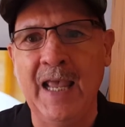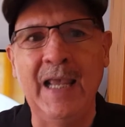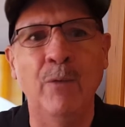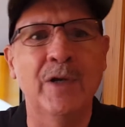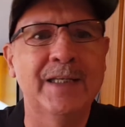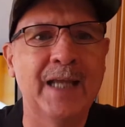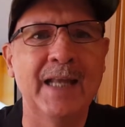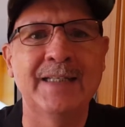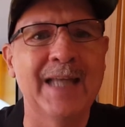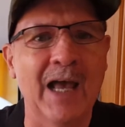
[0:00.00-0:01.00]
He would
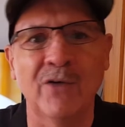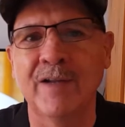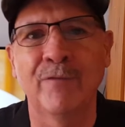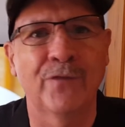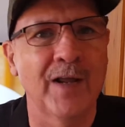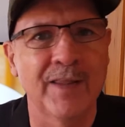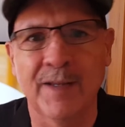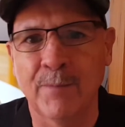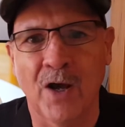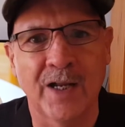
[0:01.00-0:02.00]
get down in front of
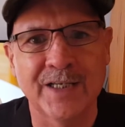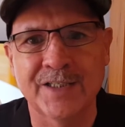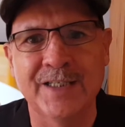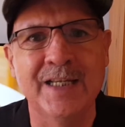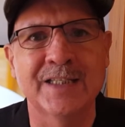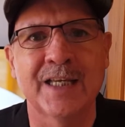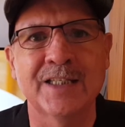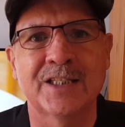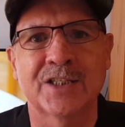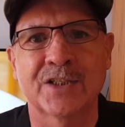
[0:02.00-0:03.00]
them on his knees
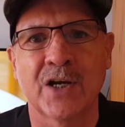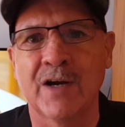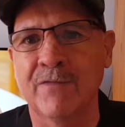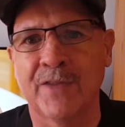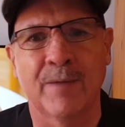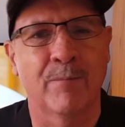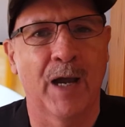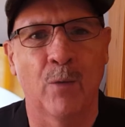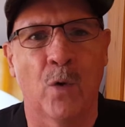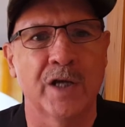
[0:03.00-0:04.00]
and serve them
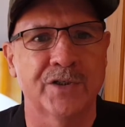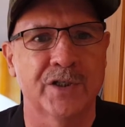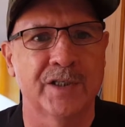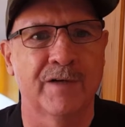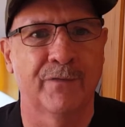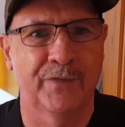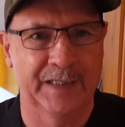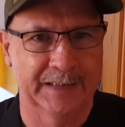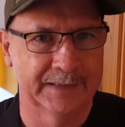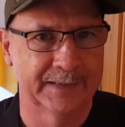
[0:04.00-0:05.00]
by washing their
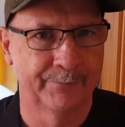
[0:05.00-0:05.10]
feet.